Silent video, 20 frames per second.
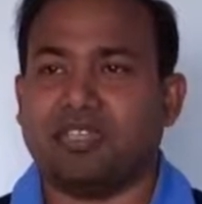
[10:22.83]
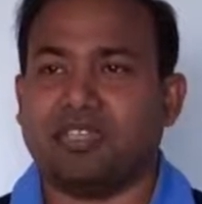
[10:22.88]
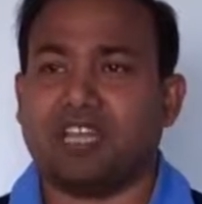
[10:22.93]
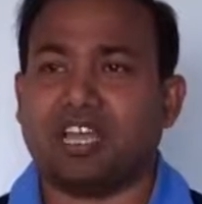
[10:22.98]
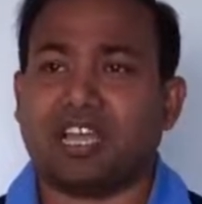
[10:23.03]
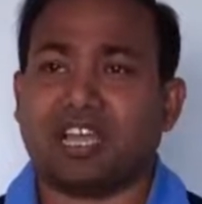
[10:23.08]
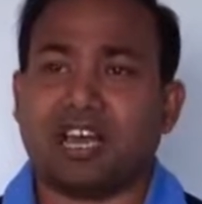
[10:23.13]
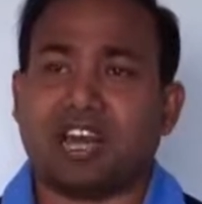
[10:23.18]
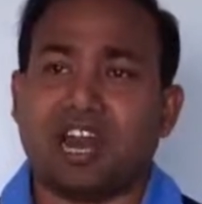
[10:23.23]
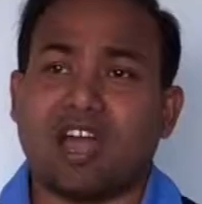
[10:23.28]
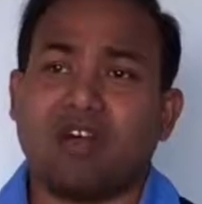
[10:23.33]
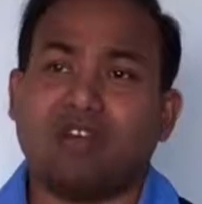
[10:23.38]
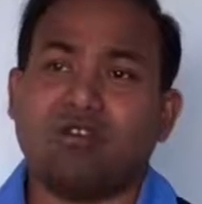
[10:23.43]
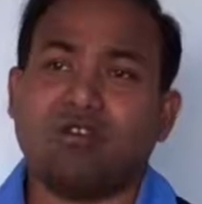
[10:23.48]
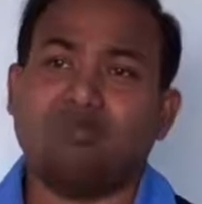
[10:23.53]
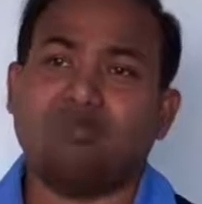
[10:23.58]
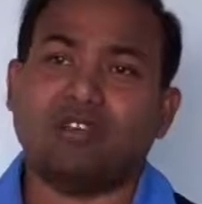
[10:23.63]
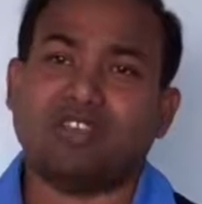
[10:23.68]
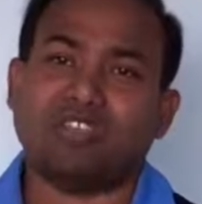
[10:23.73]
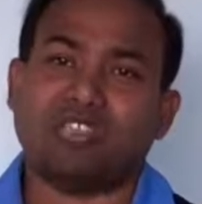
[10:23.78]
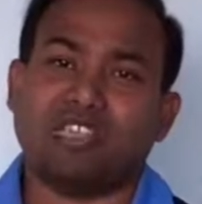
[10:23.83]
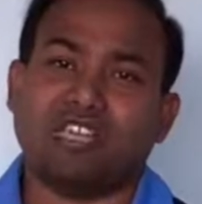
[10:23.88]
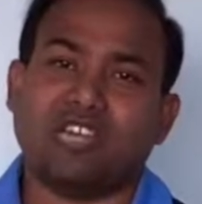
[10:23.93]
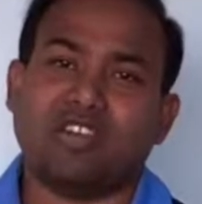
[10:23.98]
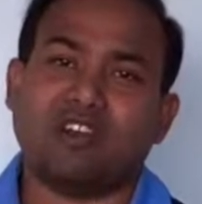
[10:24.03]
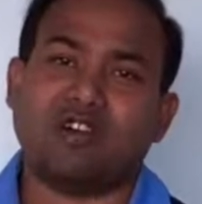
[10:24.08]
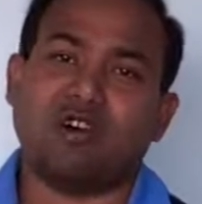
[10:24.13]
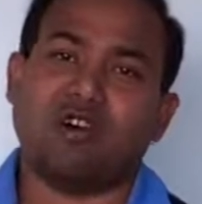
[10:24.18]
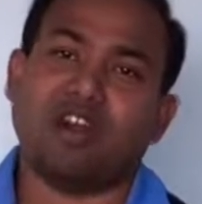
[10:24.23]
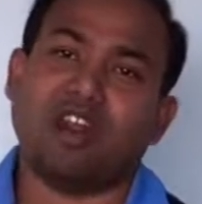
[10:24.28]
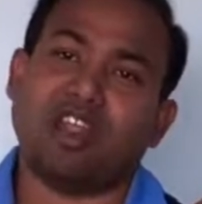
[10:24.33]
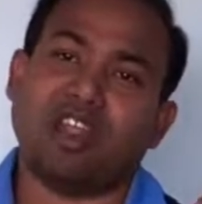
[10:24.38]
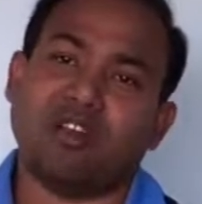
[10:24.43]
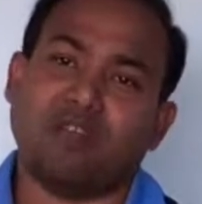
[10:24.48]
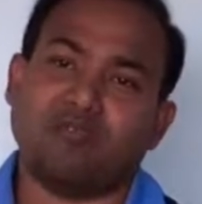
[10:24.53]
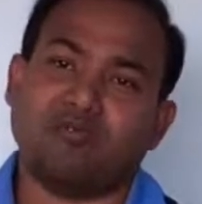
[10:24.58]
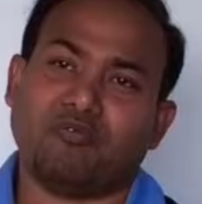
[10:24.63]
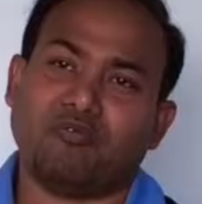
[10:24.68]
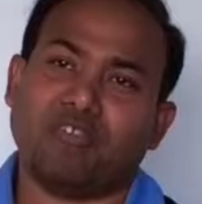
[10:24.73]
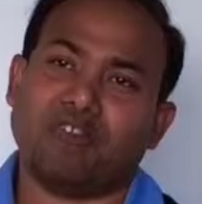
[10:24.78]
The cloud was there all
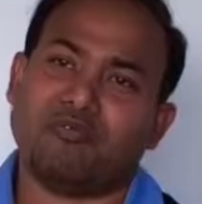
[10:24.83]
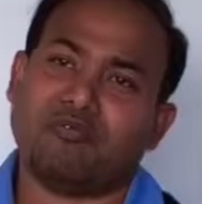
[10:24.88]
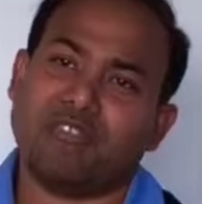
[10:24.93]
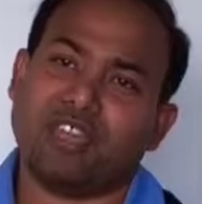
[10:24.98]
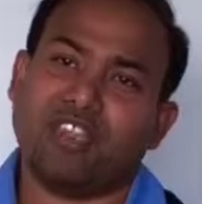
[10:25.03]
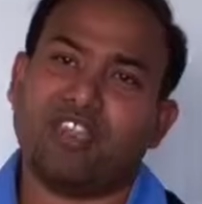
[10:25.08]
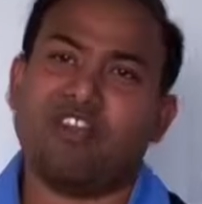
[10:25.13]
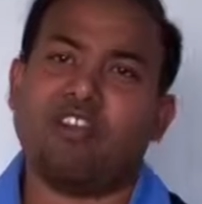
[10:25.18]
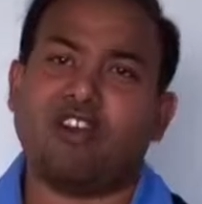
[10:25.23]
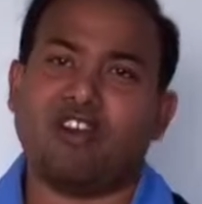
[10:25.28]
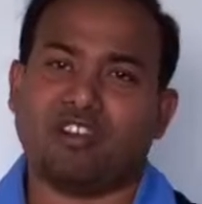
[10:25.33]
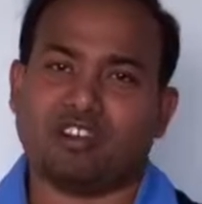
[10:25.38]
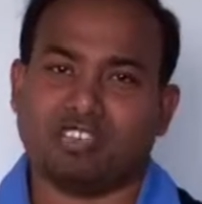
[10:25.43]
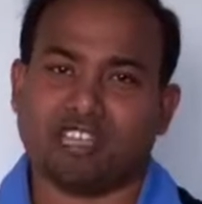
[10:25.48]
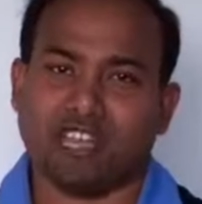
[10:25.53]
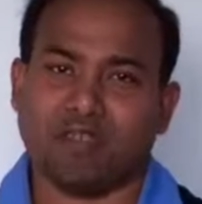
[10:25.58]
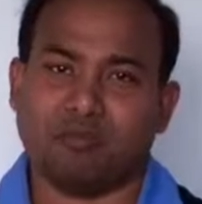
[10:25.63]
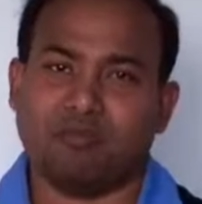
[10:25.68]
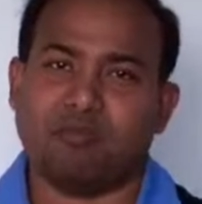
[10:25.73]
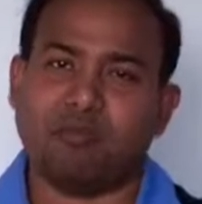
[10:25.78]
along for very long time,